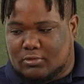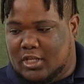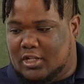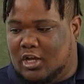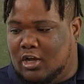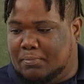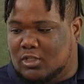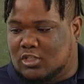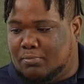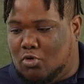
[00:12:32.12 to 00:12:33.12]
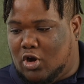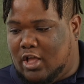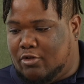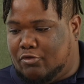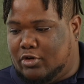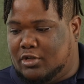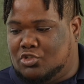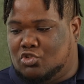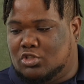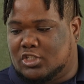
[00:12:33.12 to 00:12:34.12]
In the upper support L frame
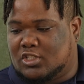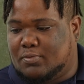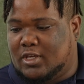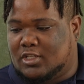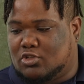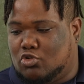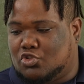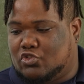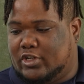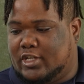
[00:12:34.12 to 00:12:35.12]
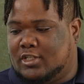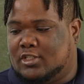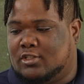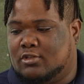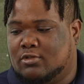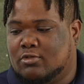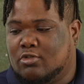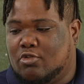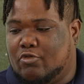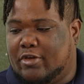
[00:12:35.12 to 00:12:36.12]
due to space constraints
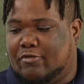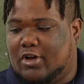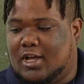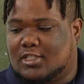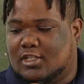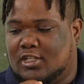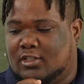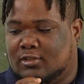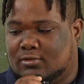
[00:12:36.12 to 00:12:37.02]
when fastening.